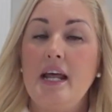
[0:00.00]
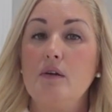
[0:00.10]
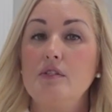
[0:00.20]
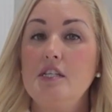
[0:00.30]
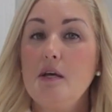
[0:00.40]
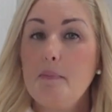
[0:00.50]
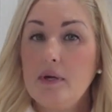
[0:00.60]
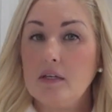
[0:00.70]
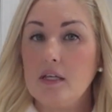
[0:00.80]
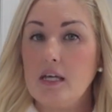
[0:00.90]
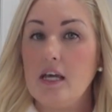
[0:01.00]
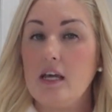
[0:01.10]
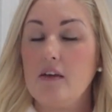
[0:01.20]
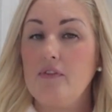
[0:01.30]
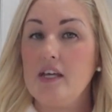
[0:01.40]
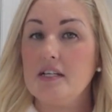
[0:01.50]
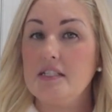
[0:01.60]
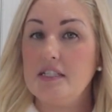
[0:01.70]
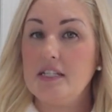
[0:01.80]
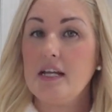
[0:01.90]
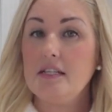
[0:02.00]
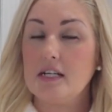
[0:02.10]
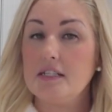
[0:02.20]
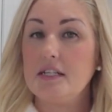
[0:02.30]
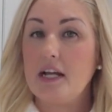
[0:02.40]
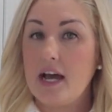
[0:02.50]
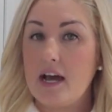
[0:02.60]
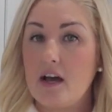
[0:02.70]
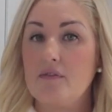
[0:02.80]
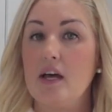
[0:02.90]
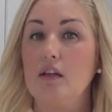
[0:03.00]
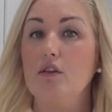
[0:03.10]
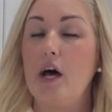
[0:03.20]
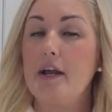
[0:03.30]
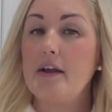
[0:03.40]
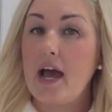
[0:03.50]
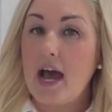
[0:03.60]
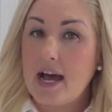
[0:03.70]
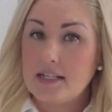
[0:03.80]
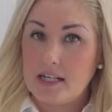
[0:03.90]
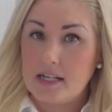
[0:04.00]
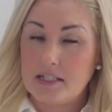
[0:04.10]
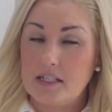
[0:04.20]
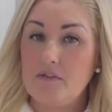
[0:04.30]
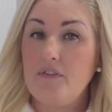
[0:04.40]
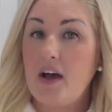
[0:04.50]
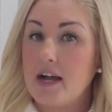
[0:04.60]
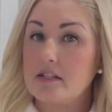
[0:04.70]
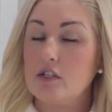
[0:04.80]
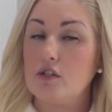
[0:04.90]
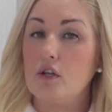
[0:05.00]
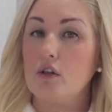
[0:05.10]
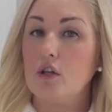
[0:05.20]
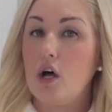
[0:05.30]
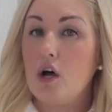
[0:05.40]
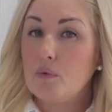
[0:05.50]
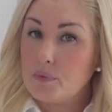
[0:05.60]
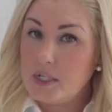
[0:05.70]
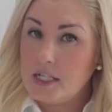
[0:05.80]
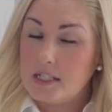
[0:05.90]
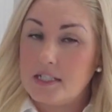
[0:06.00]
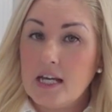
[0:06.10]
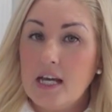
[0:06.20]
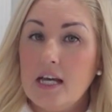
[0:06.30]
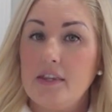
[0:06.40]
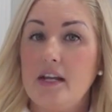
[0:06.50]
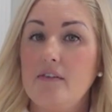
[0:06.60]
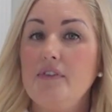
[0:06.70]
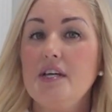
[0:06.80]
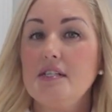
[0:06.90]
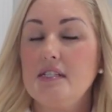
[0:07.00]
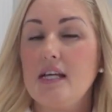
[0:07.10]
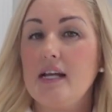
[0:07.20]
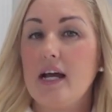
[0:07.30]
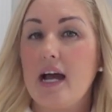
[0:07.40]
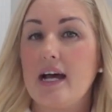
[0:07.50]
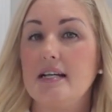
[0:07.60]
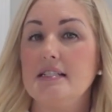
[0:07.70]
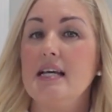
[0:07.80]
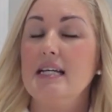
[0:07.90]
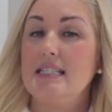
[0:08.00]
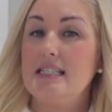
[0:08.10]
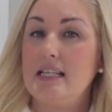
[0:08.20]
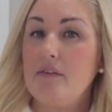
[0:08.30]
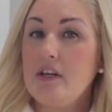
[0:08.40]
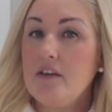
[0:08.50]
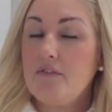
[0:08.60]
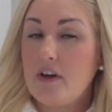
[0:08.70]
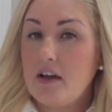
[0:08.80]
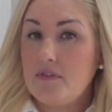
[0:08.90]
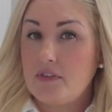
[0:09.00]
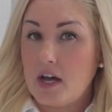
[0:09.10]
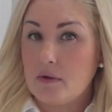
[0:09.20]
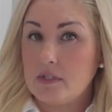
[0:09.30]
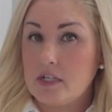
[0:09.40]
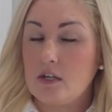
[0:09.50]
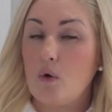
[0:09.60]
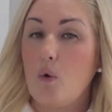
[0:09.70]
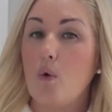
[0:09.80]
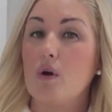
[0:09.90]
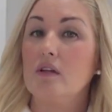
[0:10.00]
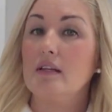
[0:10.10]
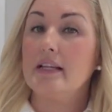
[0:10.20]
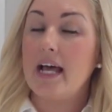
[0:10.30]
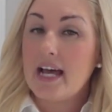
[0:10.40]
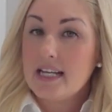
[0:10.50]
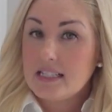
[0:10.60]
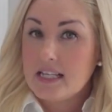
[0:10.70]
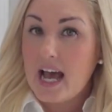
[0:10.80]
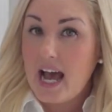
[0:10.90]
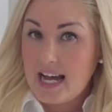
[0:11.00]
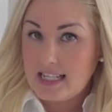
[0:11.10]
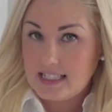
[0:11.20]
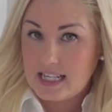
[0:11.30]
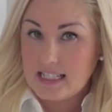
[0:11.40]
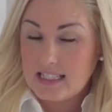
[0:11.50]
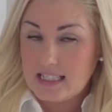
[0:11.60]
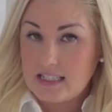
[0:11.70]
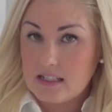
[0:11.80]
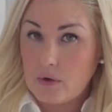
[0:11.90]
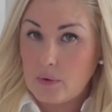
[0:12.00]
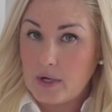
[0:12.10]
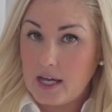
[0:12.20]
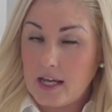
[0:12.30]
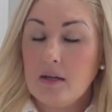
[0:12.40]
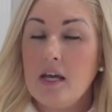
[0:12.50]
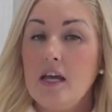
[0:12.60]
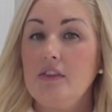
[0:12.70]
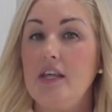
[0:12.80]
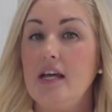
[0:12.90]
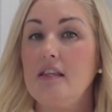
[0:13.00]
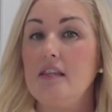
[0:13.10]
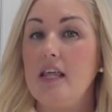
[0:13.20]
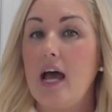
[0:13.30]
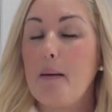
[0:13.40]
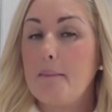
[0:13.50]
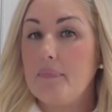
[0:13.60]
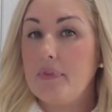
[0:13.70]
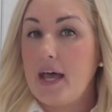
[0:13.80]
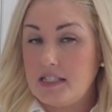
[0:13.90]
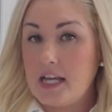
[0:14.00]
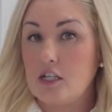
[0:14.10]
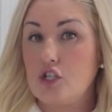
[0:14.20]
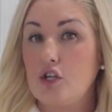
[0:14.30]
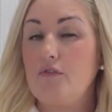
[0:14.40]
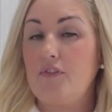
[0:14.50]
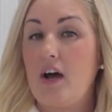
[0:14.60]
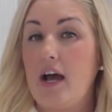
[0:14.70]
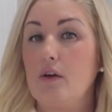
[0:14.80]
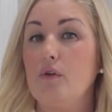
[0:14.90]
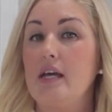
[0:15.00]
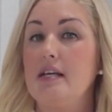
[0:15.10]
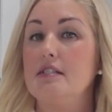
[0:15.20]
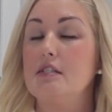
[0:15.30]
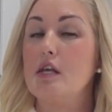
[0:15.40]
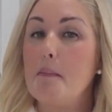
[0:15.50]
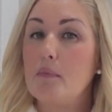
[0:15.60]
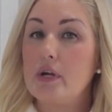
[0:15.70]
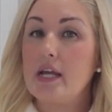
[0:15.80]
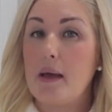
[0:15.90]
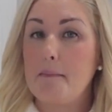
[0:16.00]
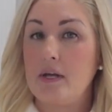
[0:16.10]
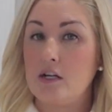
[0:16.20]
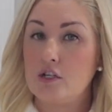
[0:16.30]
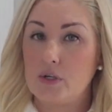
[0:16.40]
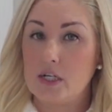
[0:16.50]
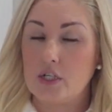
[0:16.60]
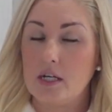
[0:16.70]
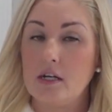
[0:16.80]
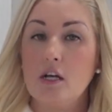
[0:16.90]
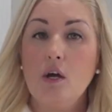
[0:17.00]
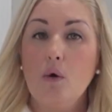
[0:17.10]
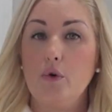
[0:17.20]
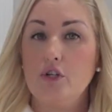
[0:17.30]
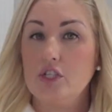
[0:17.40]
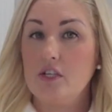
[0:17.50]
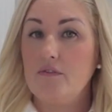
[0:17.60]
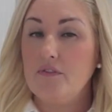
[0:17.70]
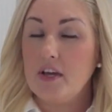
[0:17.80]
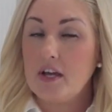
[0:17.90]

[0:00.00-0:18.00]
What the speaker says: Now, typically, if the estate doesn't have a lot of assets, in fact, the law reads that if the estate has $75,000 or less assets, okay, then that estate should file a summary administration, which is a